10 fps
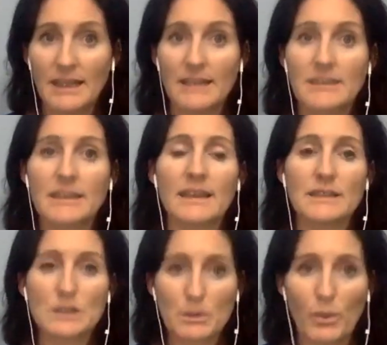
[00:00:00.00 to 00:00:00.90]
to then
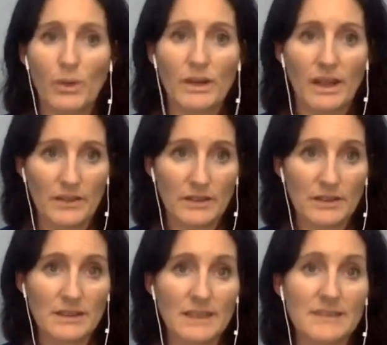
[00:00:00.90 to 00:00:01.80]
support
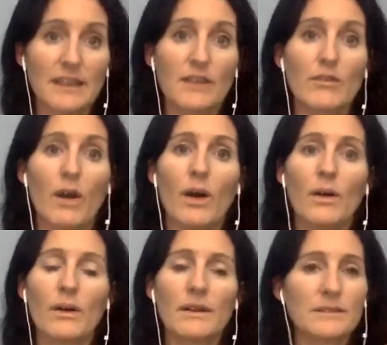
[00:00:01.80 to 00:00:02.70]
others instead of
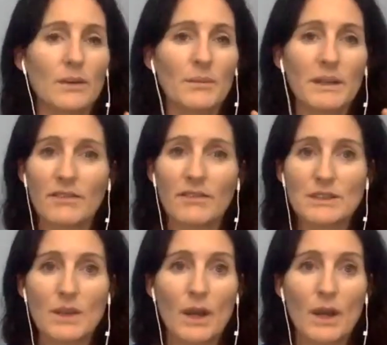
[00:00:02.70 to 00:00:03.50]
uh, so many of us